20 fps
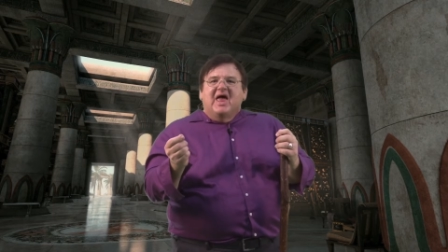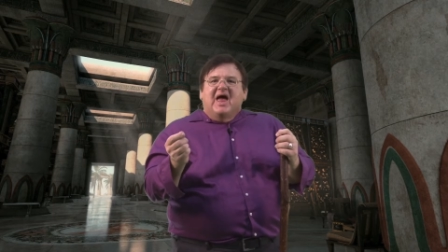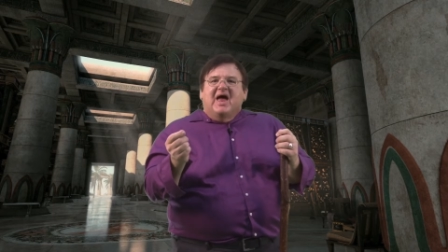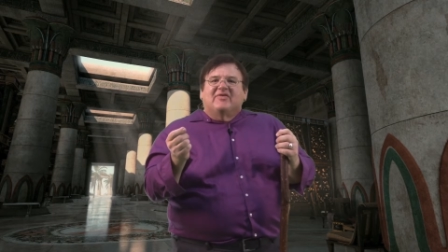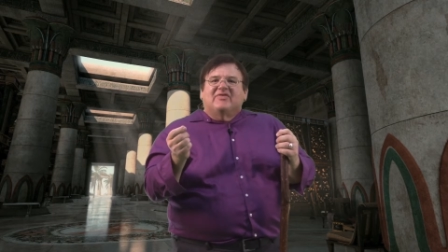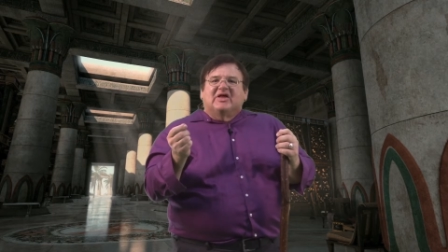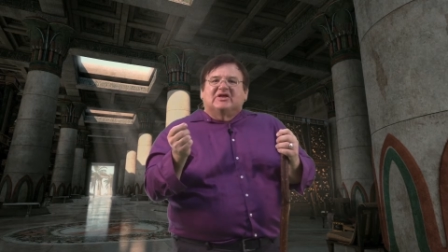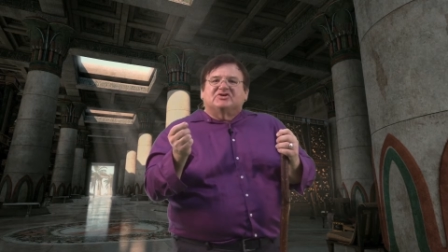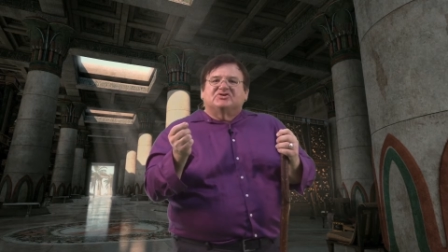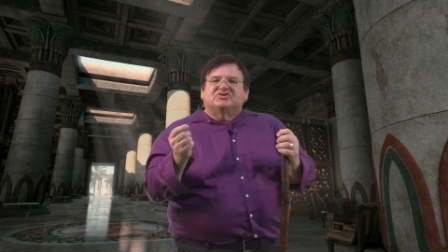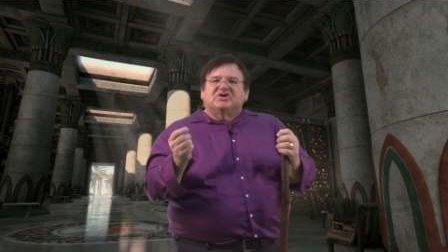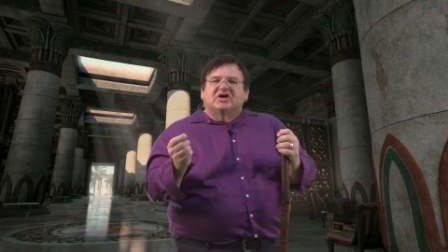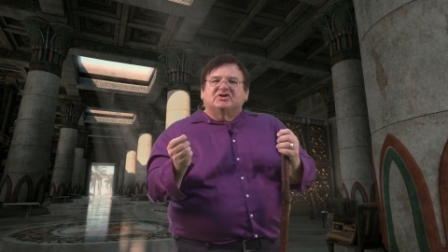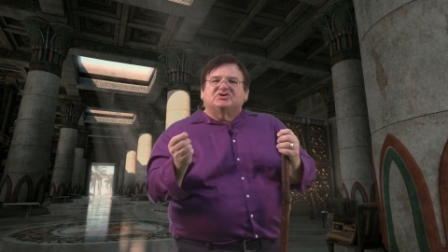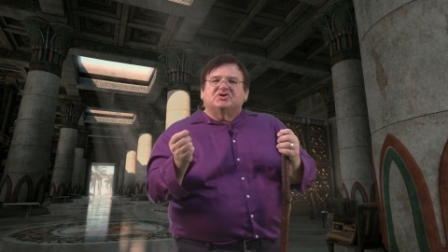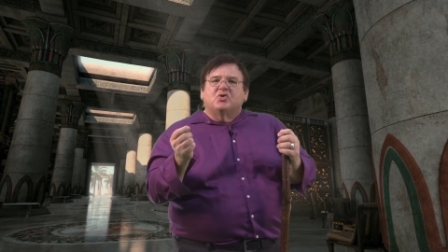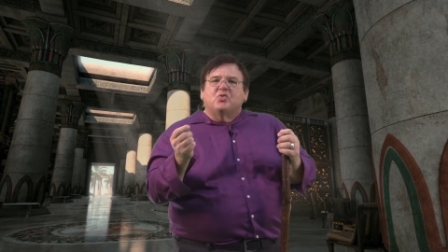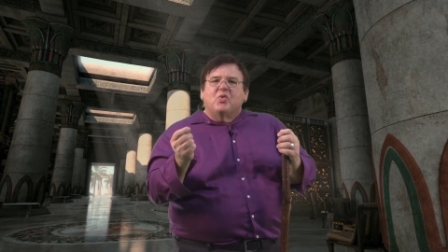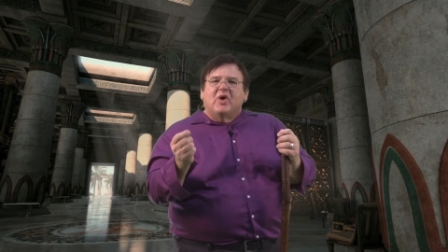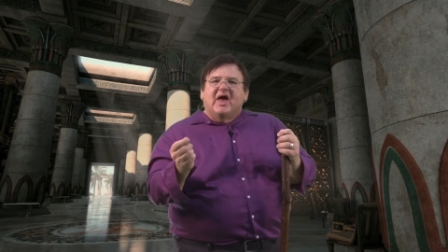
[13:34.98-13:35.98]
and that
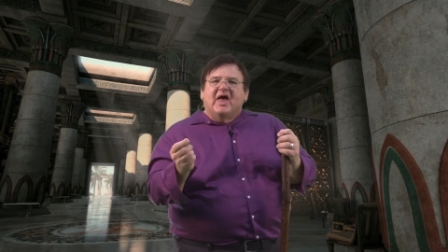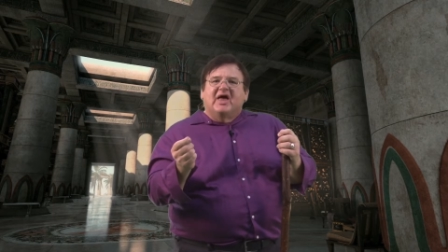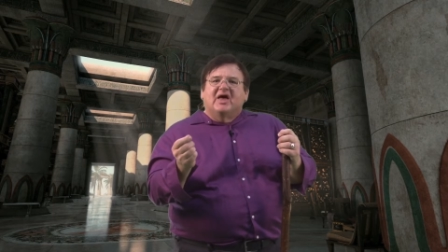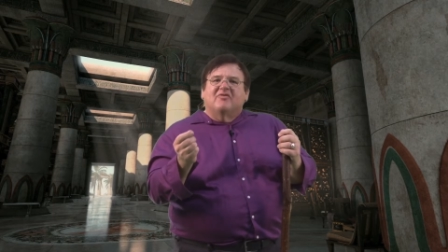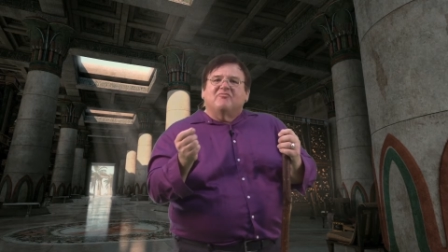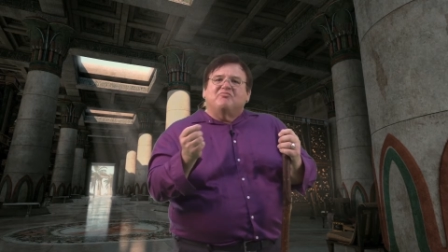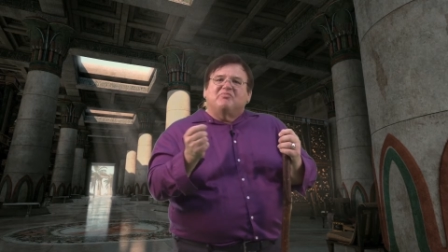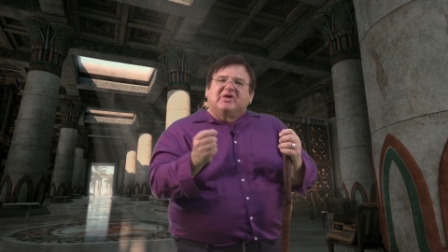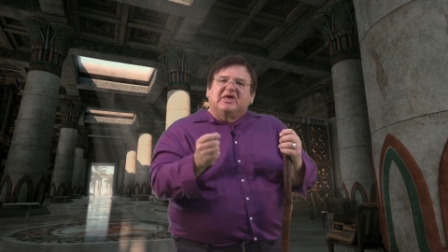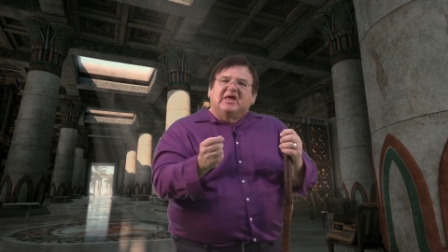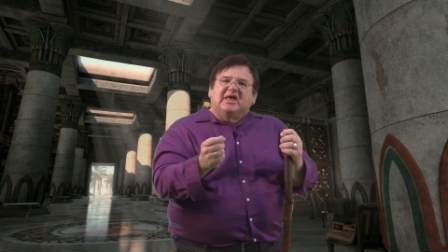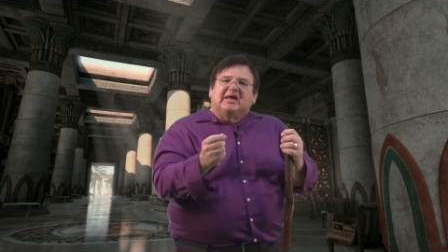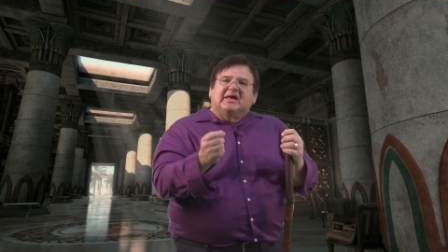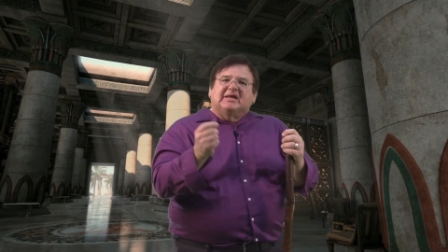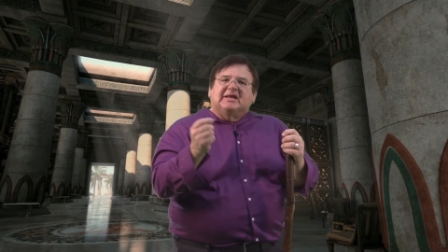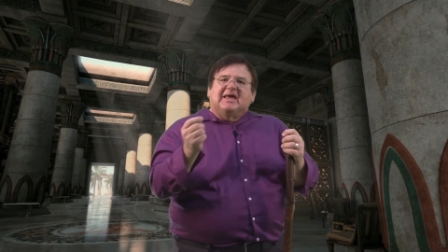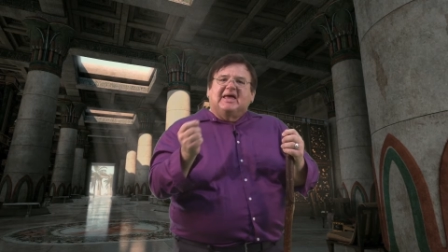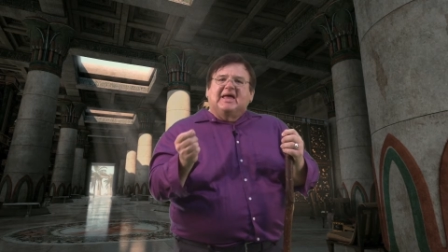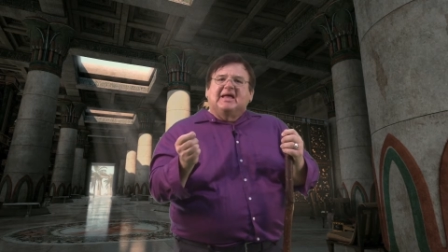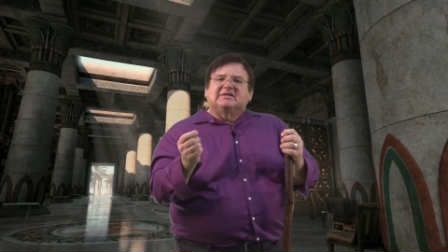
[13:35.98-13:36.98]
such a way of being
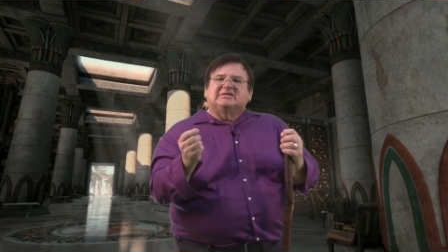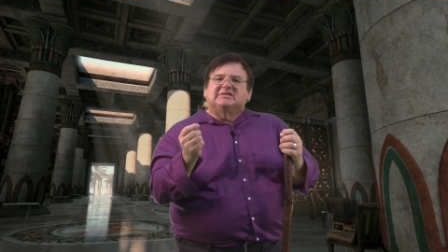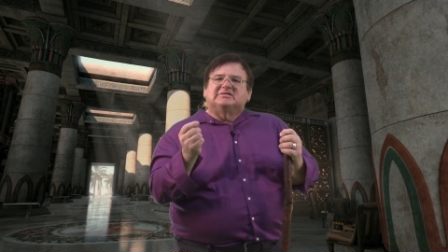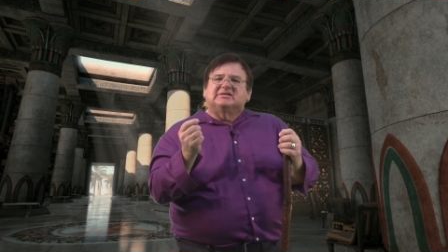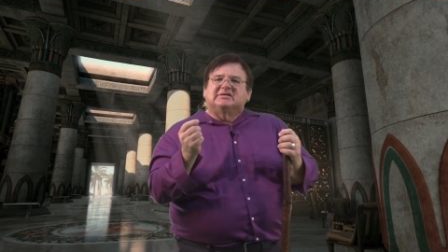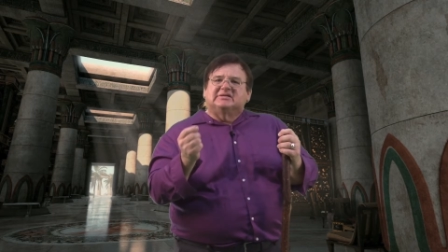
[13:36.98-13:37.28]
enhances